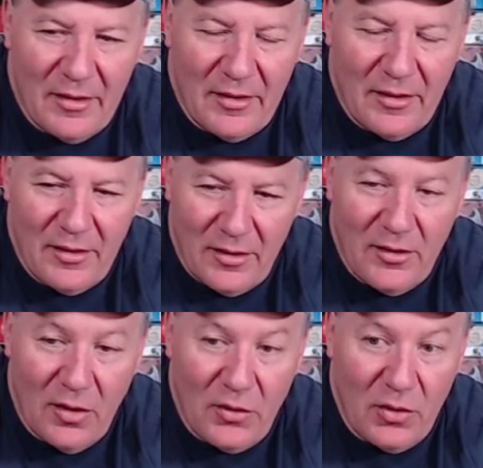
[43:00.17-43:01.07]
eh, eh, you
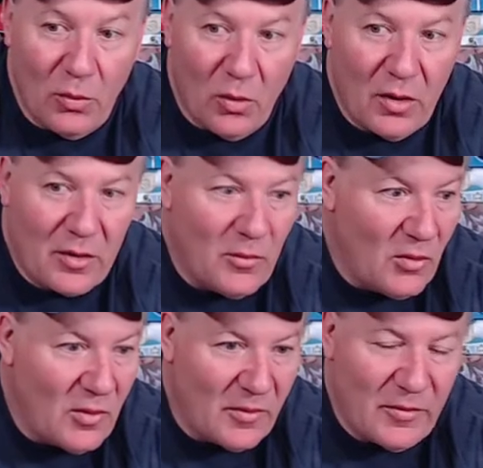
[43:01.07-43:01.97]
know you'll work
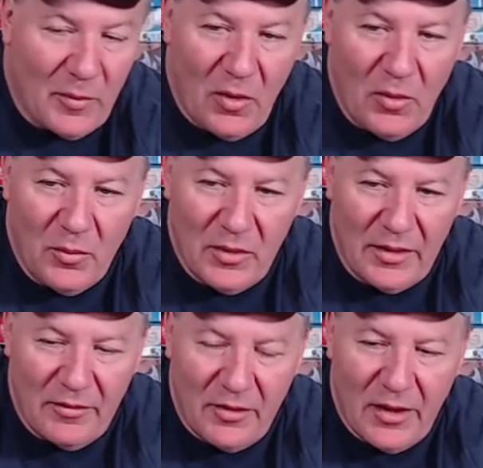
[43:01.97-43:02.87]
more from home
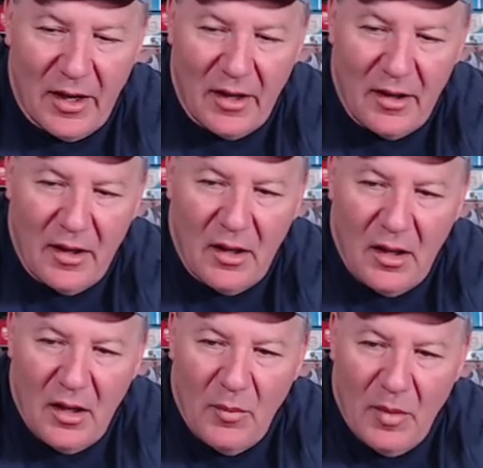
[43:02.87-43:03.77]
believe it or not
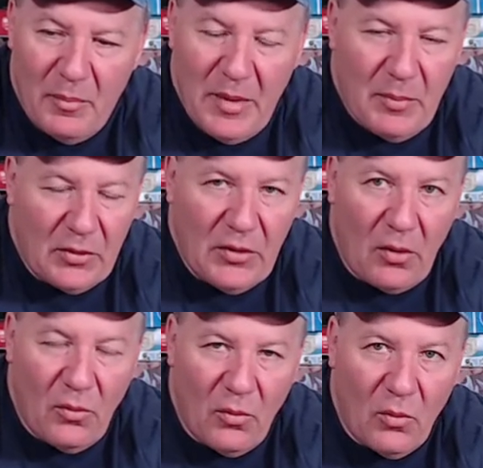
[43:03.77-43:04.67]
but people
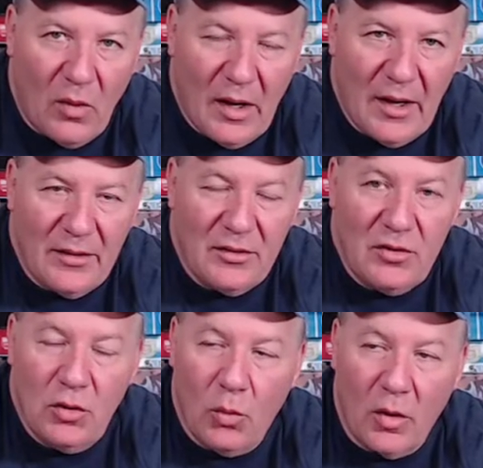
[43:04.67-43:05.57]
don't want
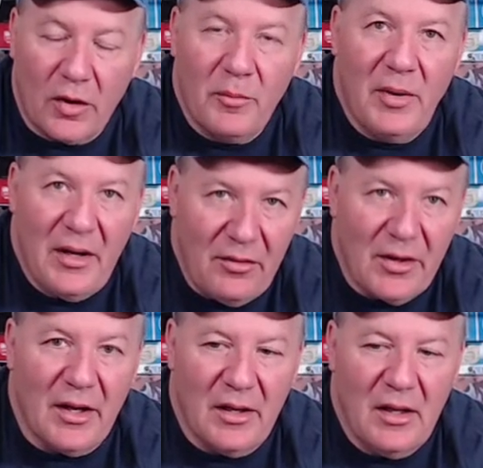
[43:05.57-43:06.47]
to work
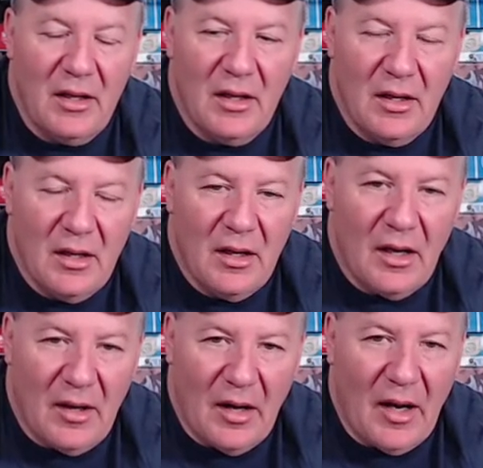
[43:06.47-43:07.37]
period
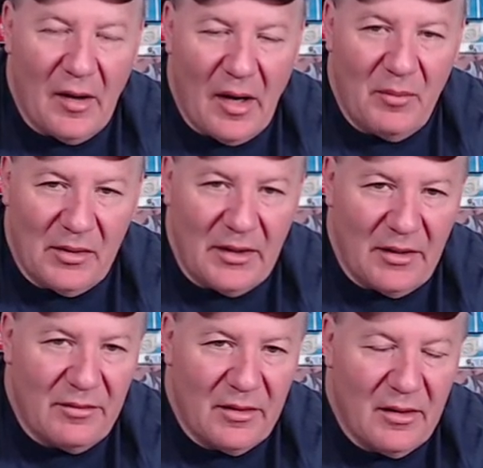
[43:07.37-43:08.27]
i i, I
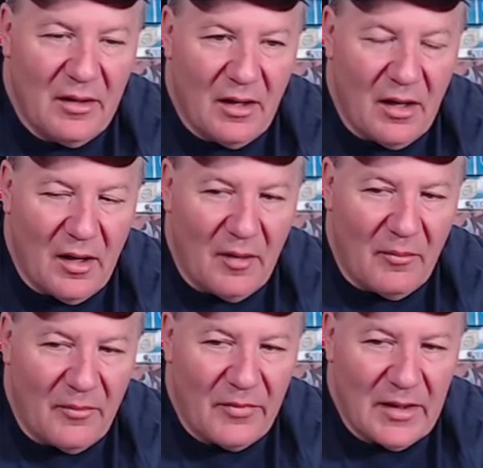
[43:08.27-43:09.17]
believe
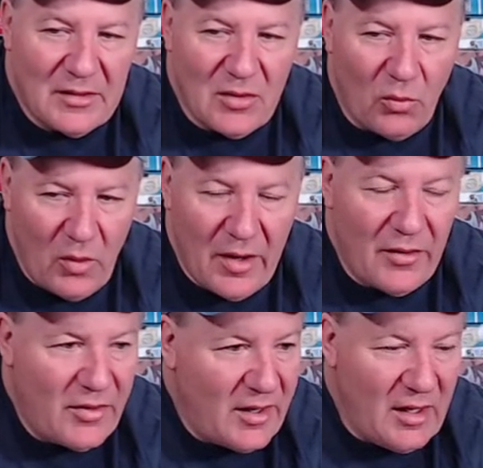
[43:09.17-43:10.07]
um, it's a
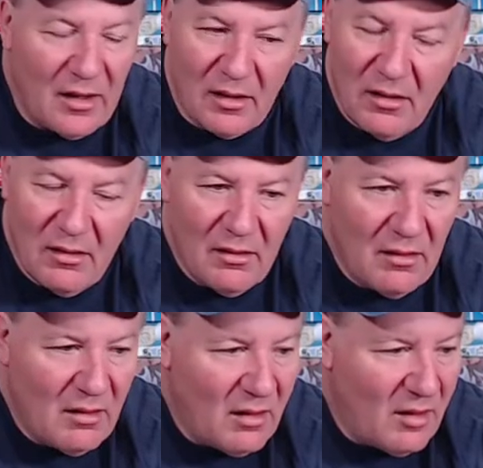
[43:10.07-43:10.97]
weird thing
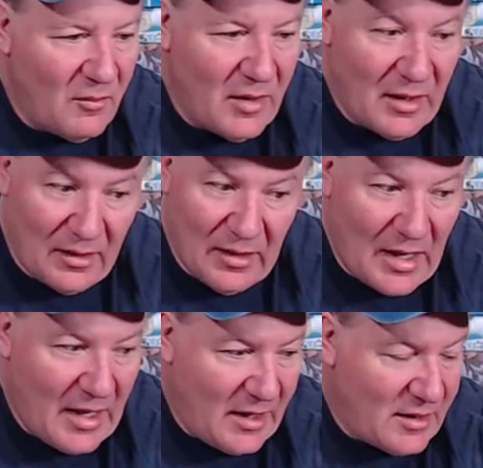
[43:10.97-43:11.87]
um, and a
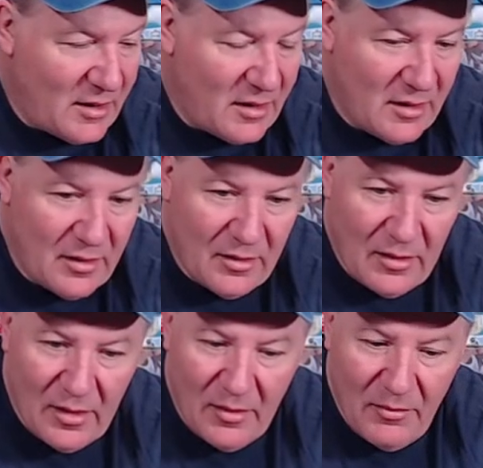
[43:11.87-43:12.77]
lot of
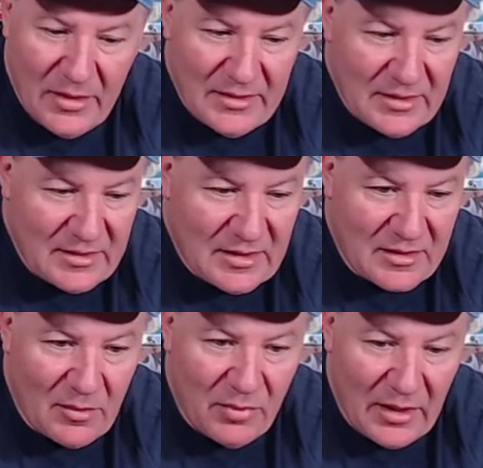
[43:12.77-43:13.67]
uh, businesses
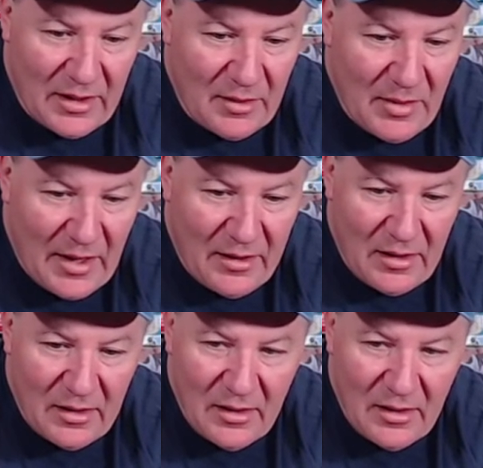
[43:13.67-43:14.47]
complain about it